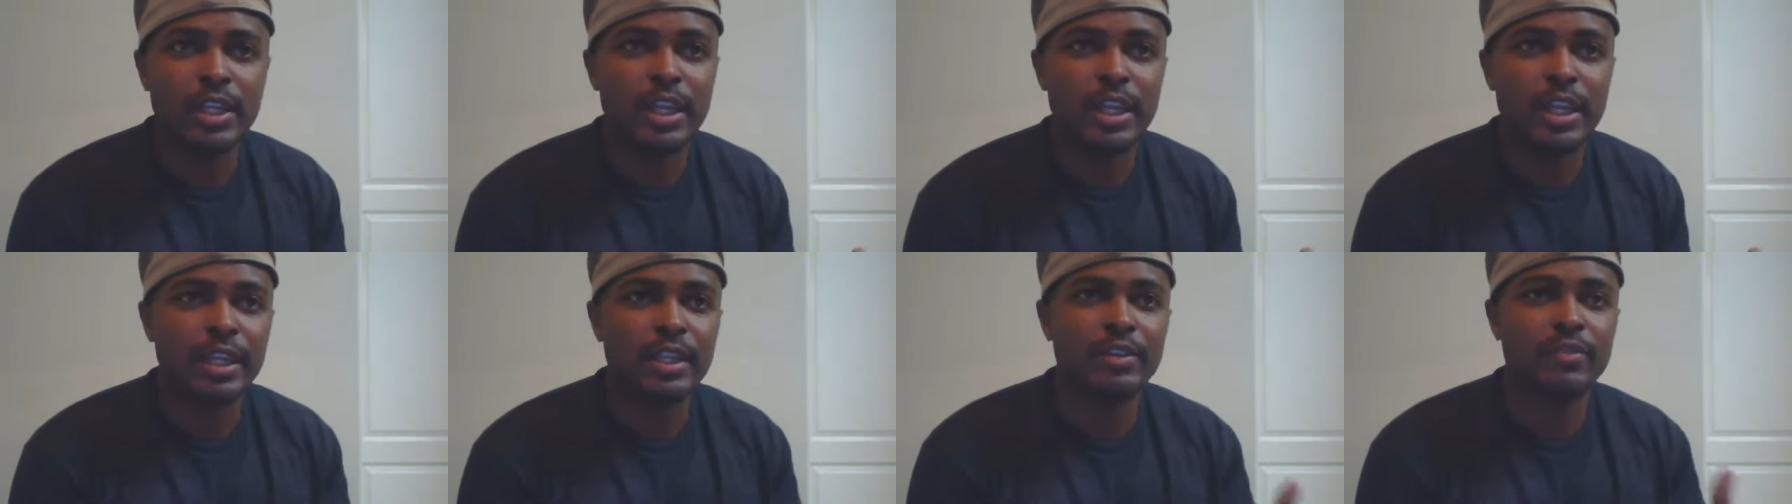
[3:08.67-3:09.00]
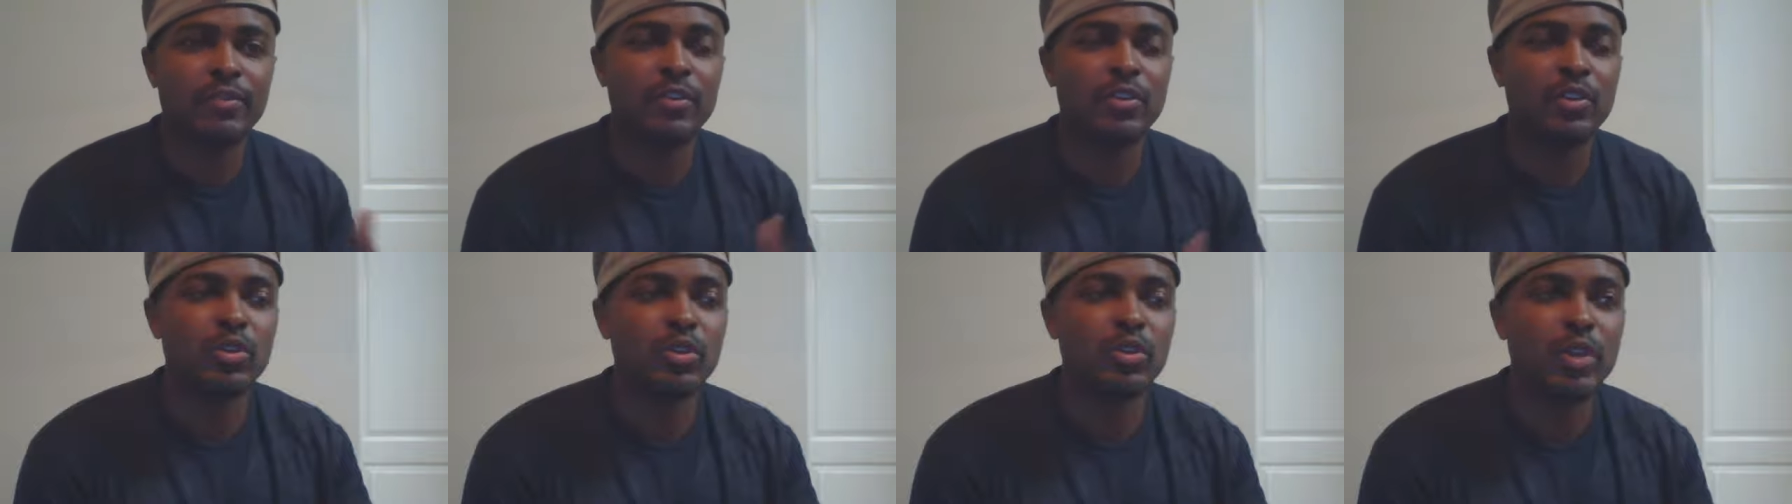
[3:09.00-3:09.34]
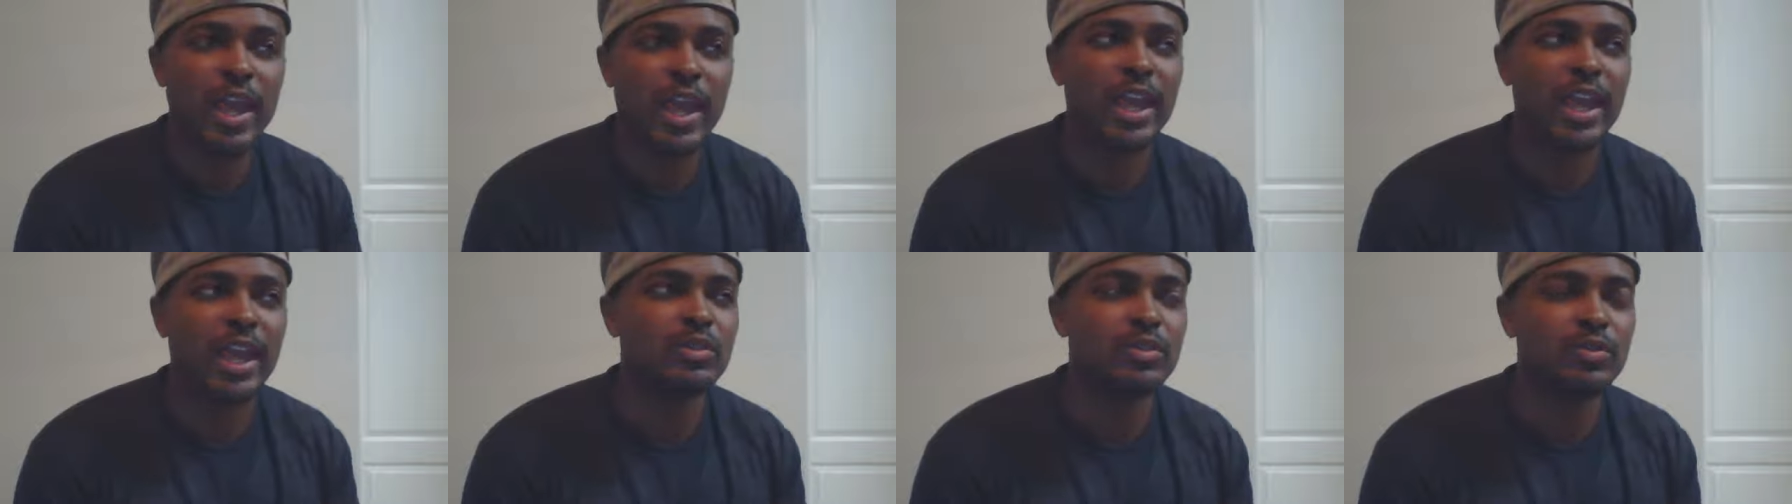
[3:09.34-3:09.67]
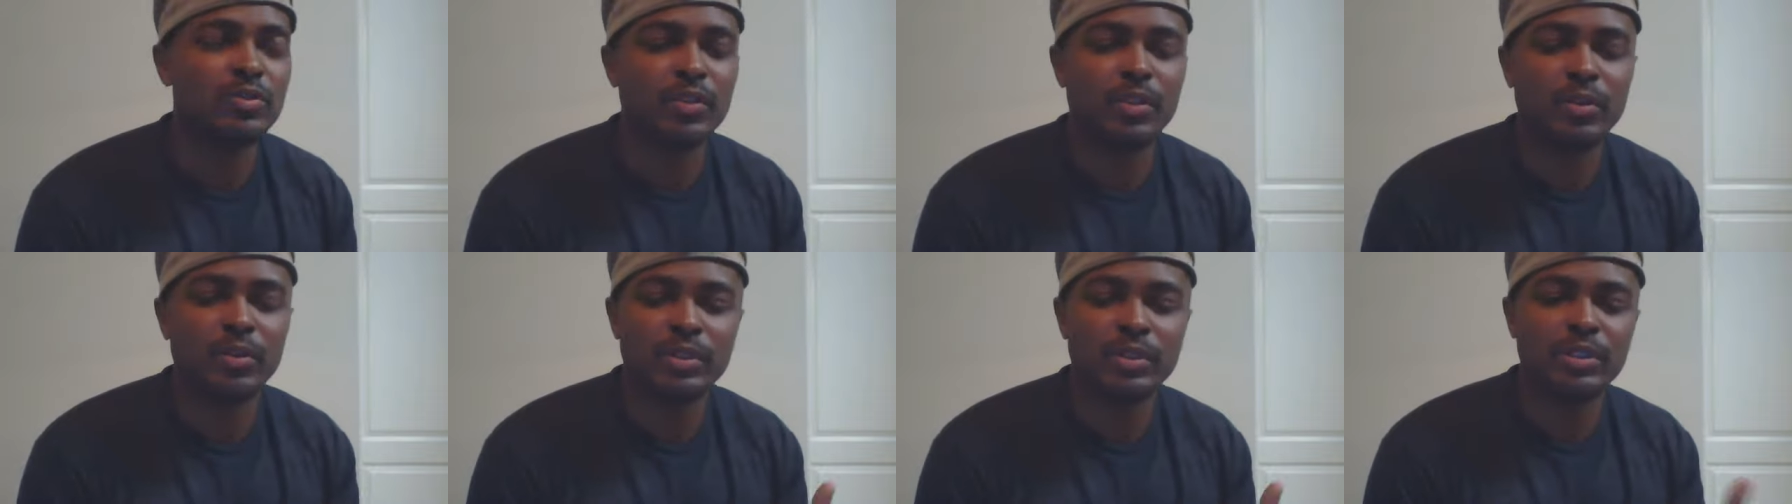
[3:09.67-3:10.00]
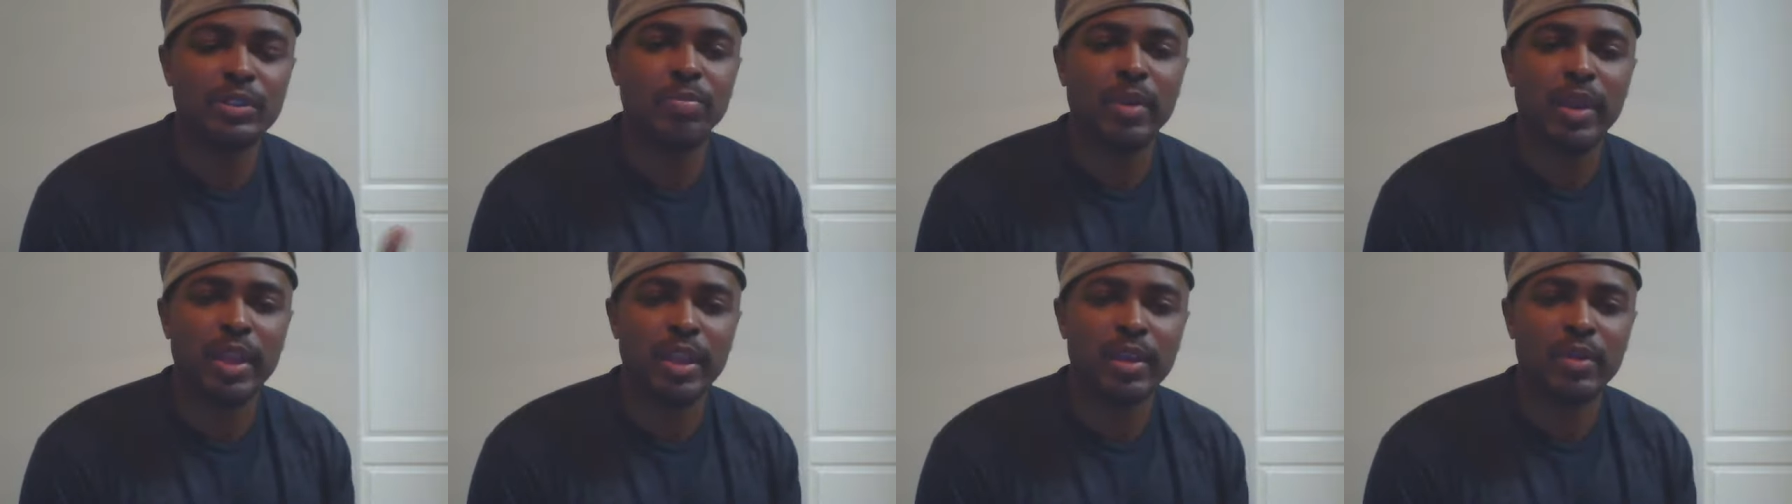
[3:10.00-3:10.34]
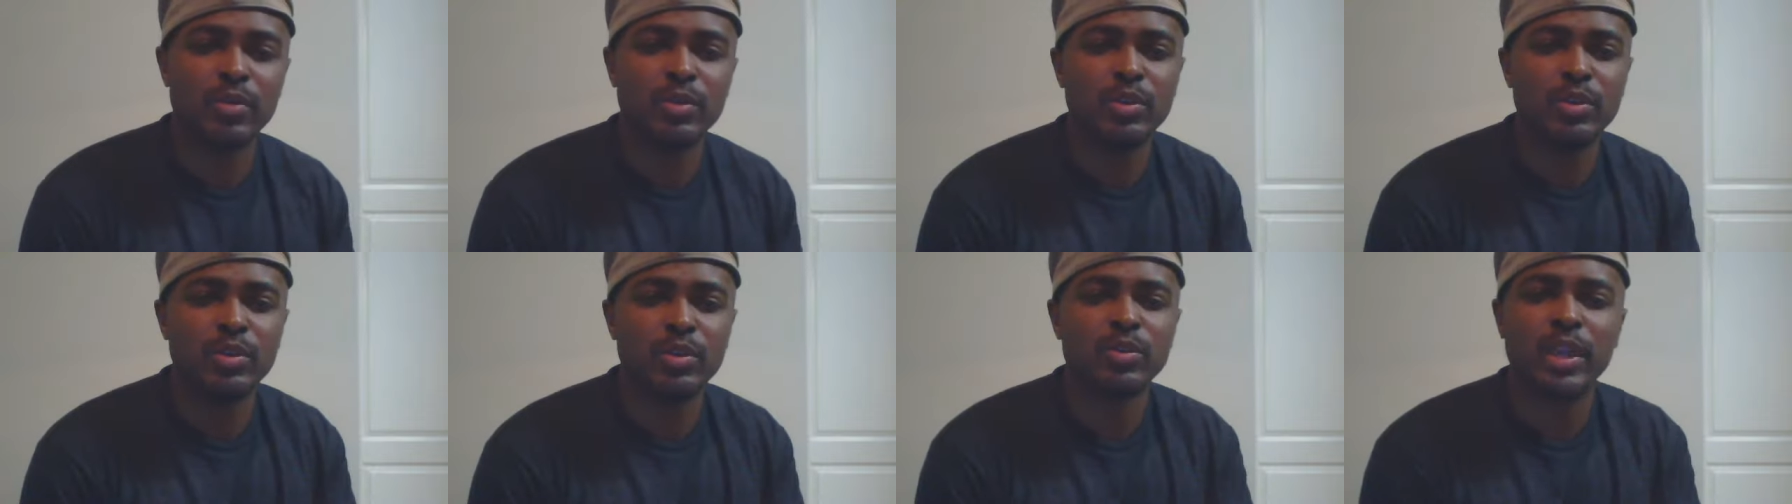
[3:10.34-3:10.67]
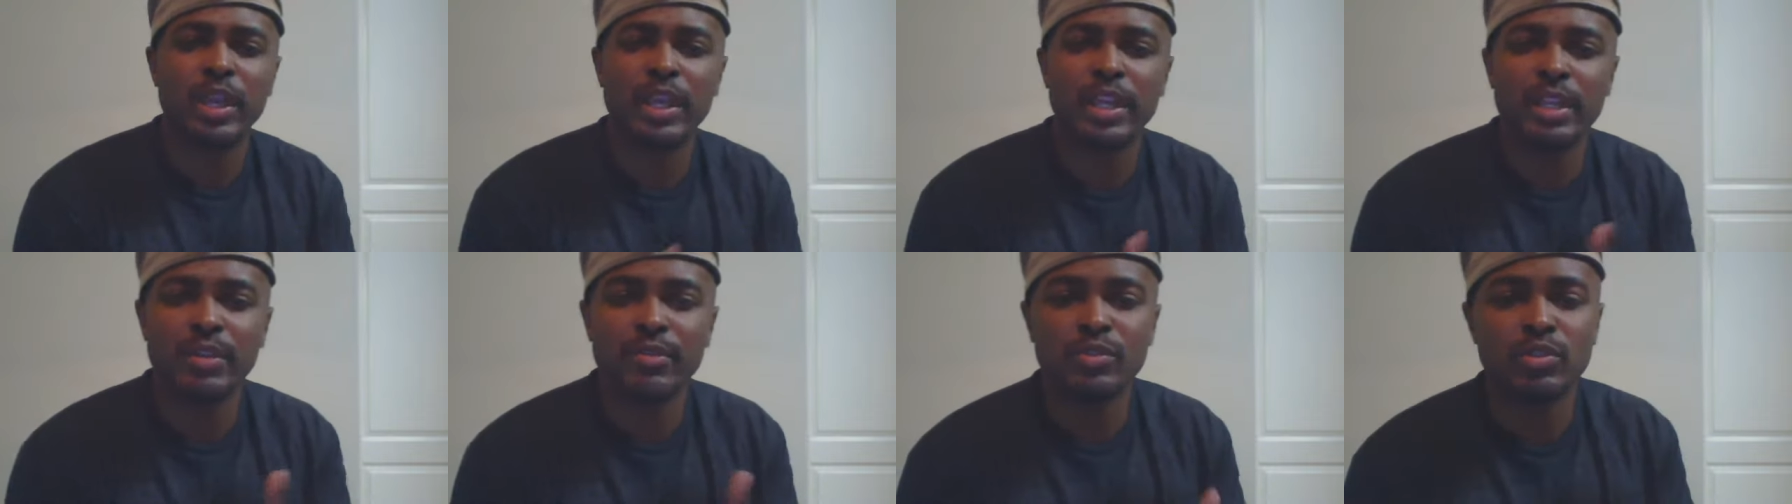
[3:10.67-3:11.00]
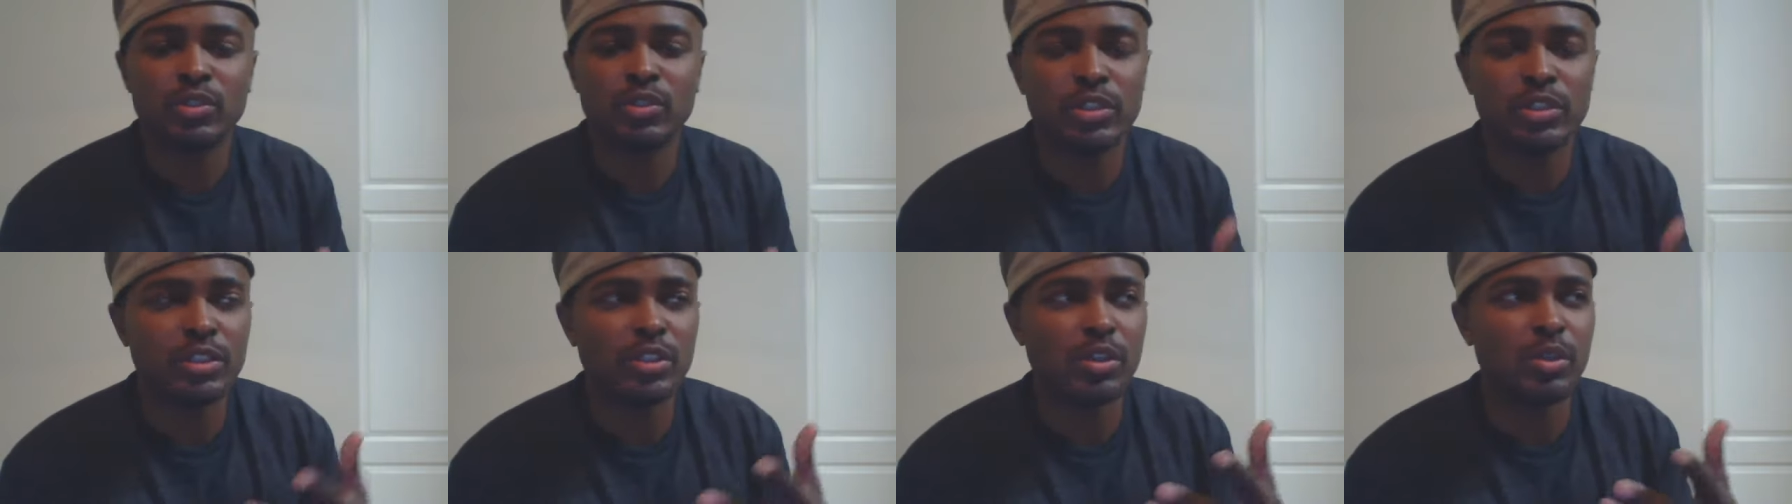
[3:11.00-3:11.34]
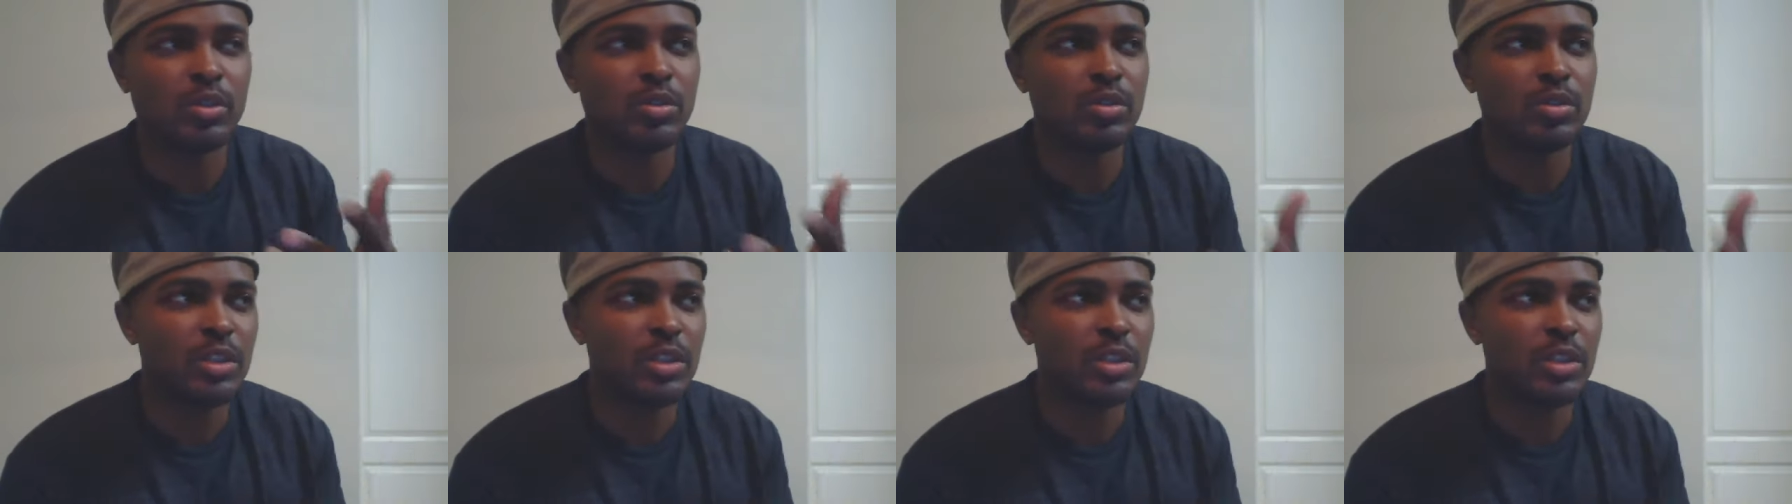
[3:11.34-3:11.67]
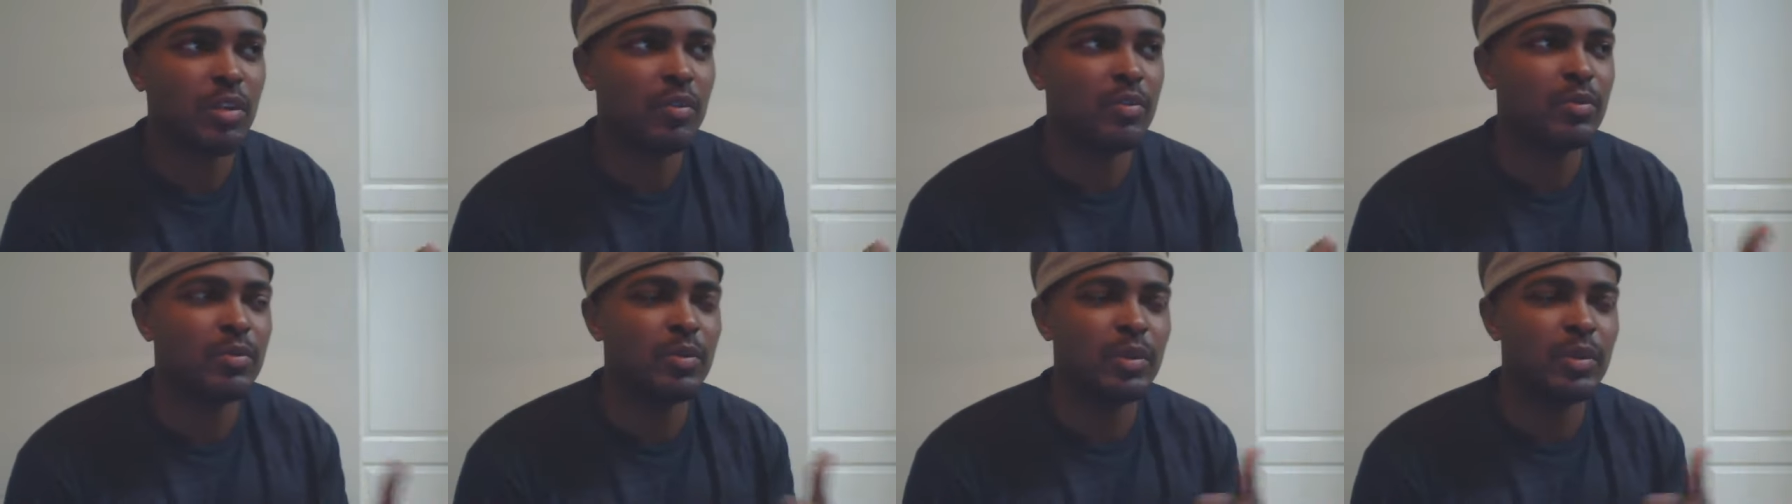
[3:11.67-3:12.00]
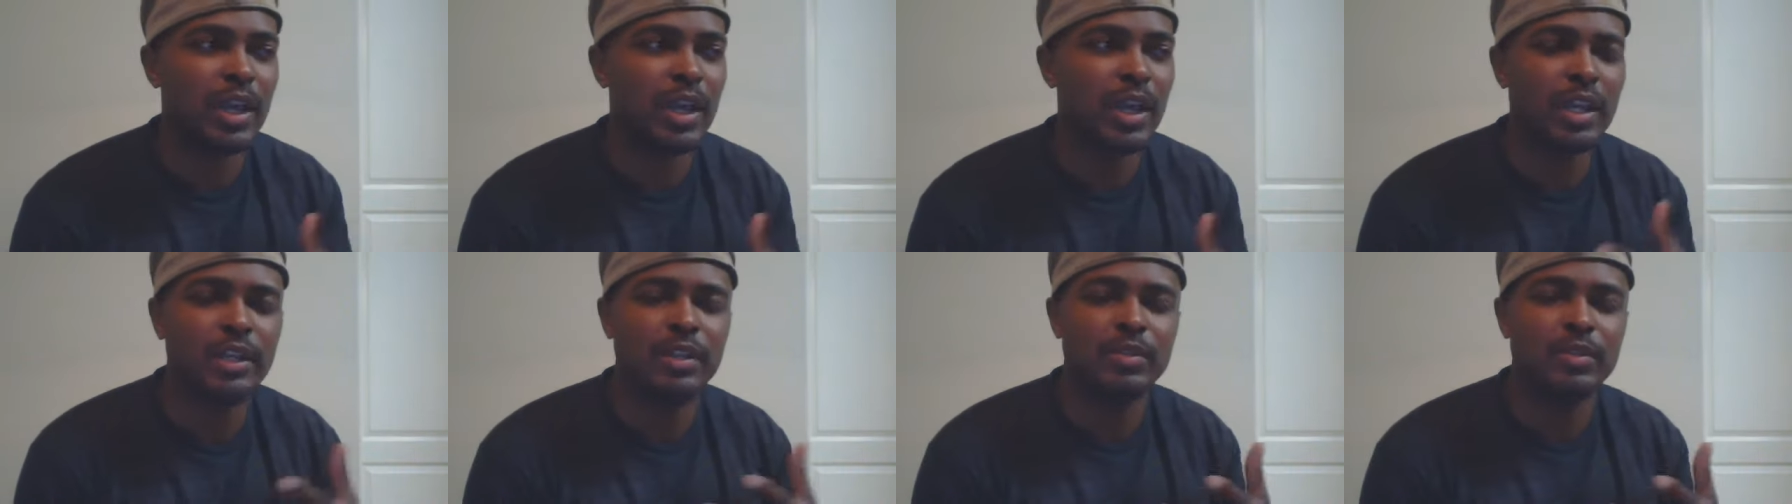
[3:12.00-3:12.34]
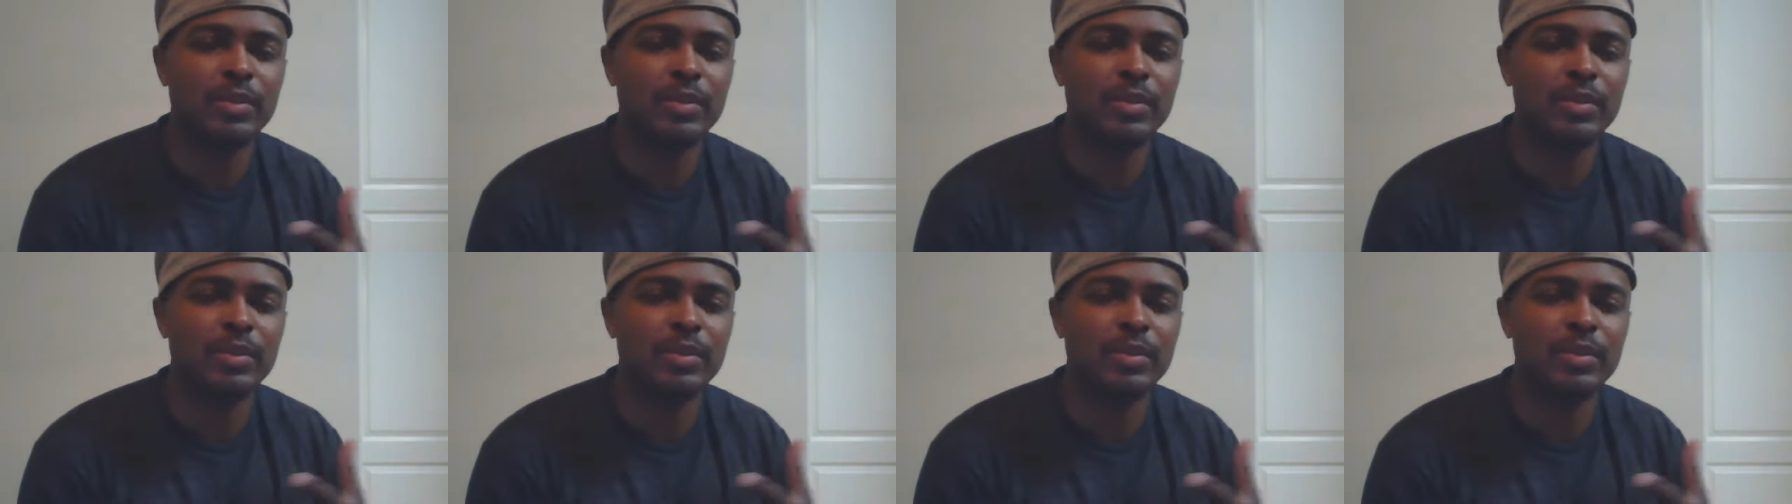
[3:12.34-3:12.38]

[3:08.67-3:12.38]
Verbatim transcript: and for you to ask for respect when you can't even treat yourself with, kind of,